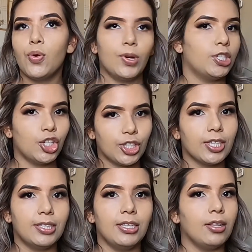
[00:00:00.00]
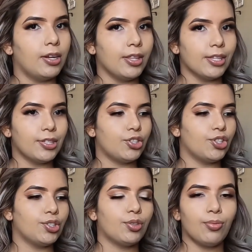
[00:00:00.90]
with just concealer, and this is
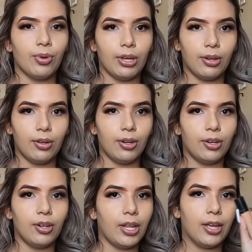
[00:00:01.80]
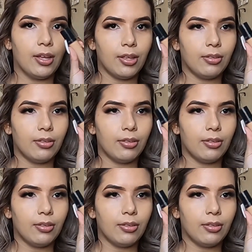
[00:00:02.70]
just a regular like